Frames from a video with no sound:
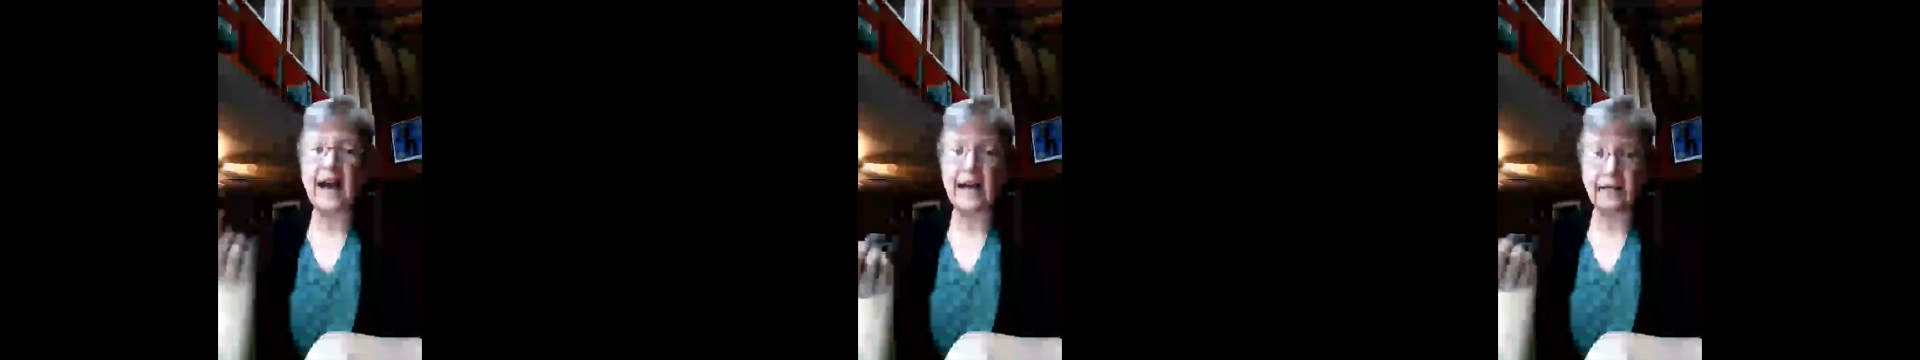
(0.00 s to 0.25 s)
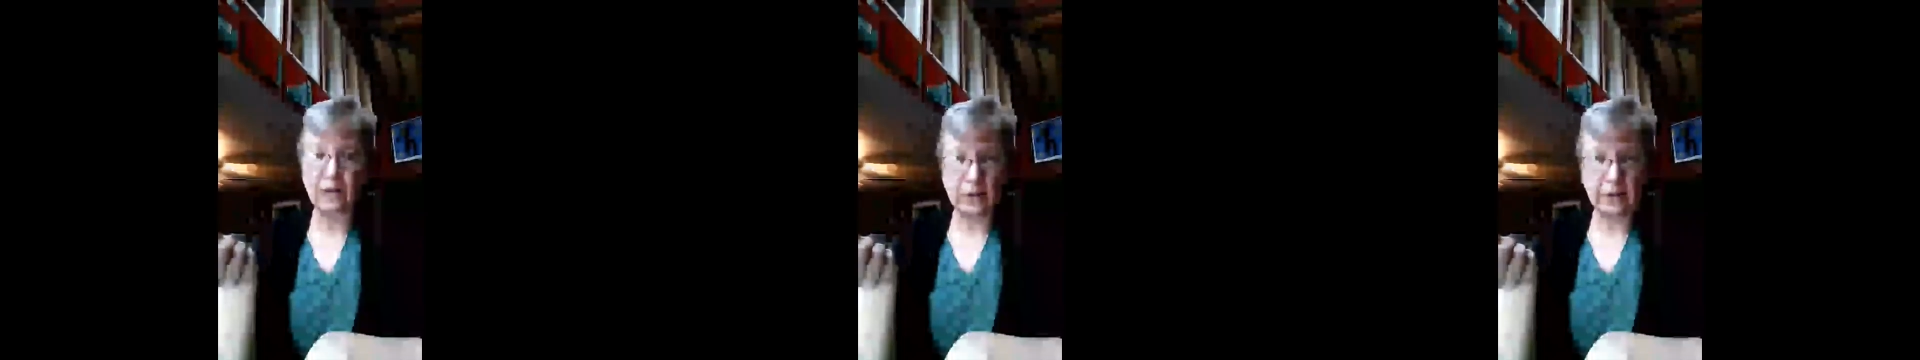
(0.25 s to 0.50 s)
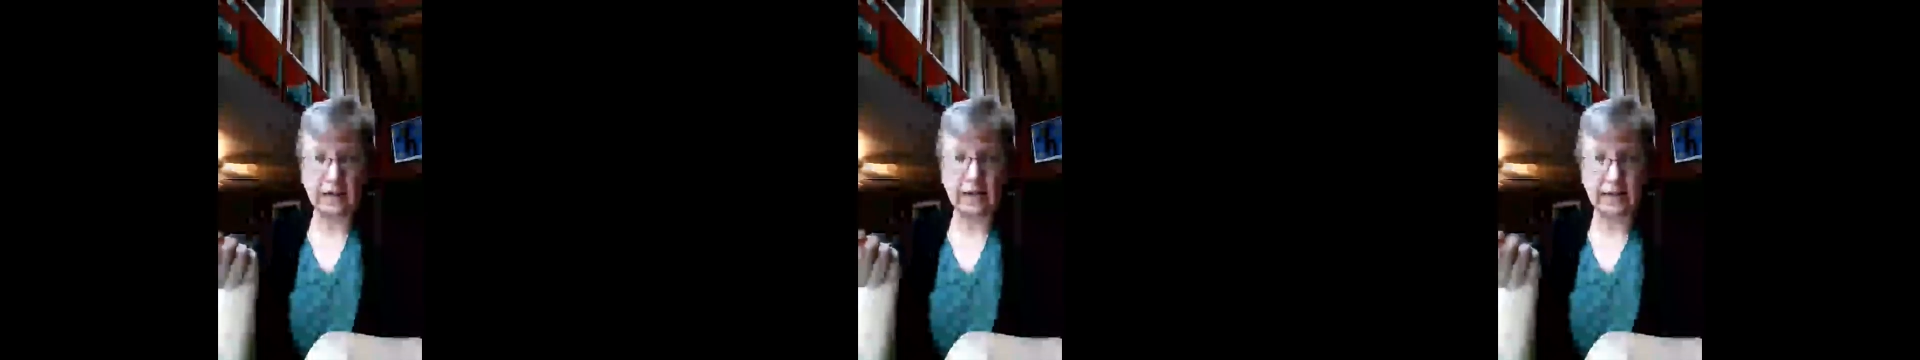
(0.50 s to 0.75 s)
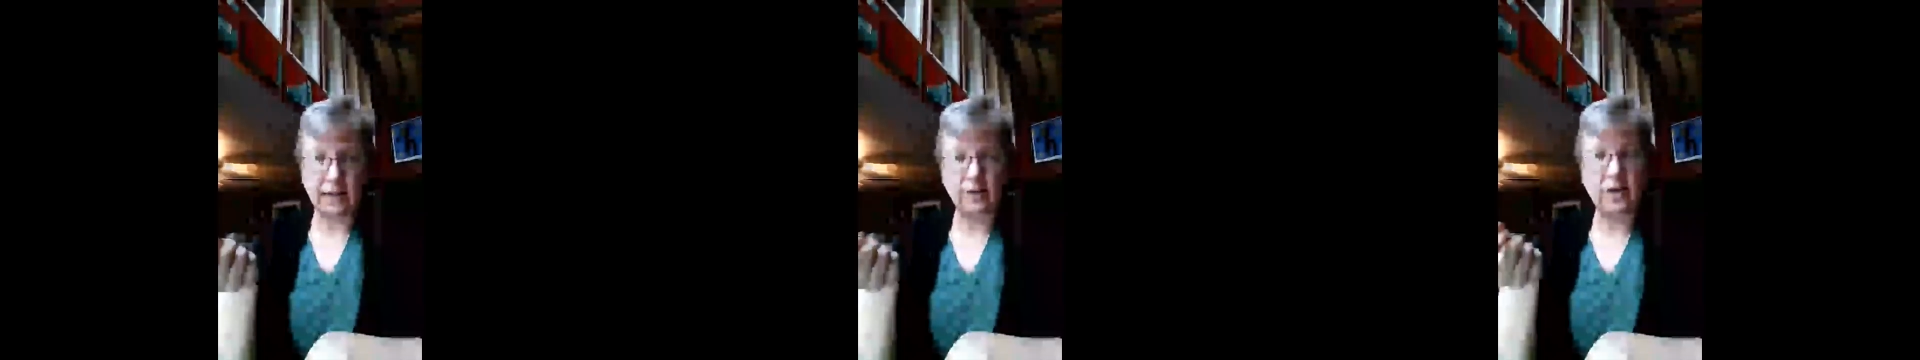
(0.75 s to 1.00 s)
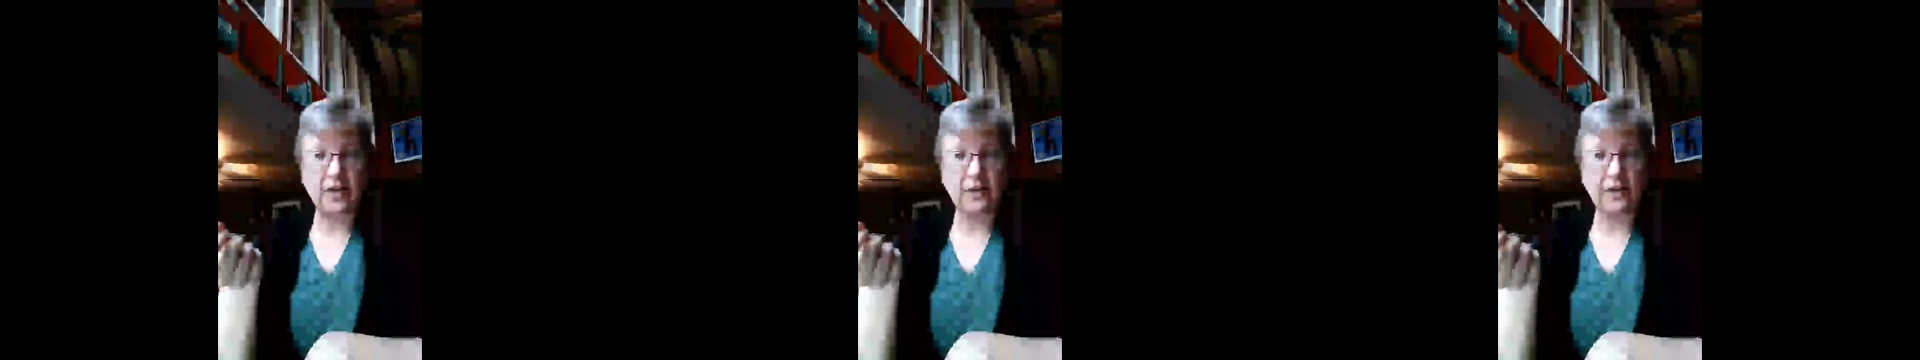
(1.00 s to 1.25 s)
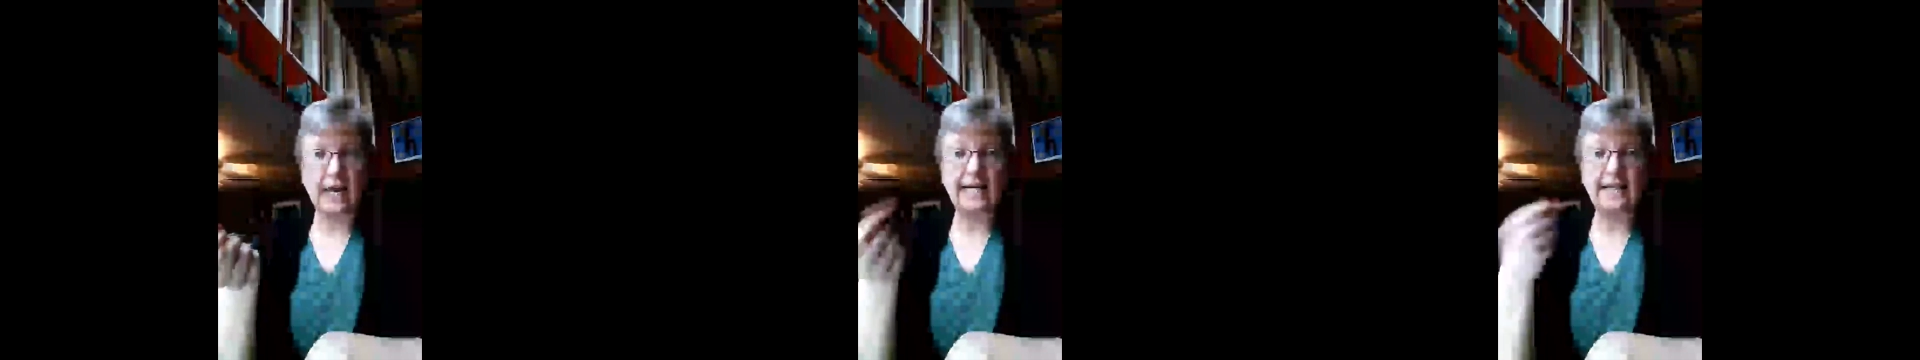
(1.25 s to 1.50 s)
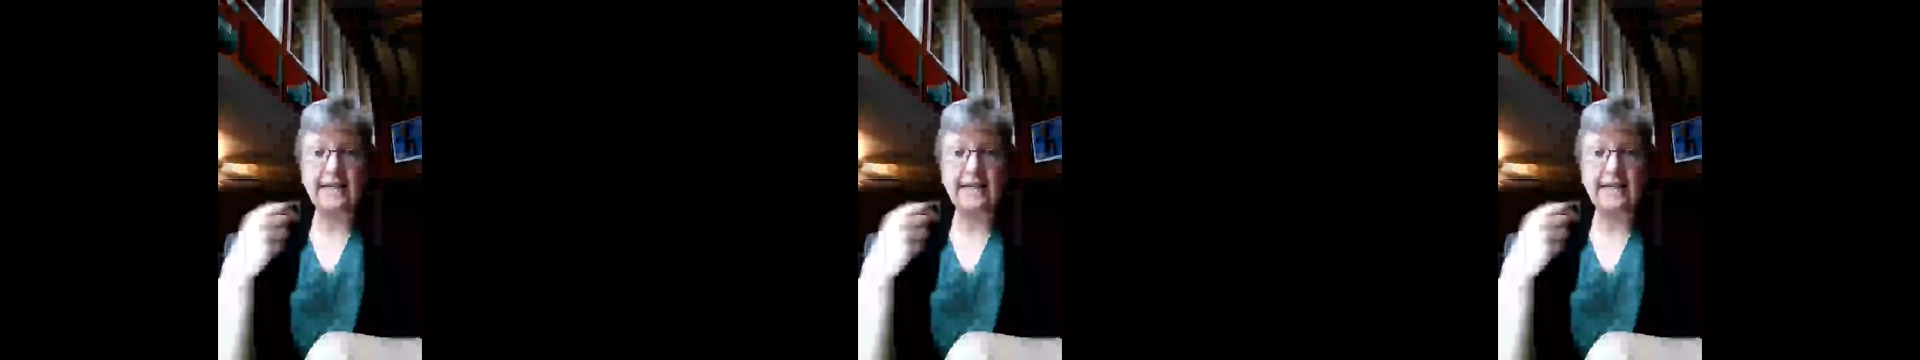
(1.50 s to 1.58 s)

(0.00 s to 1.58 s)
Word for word: I'll use a Sulky thread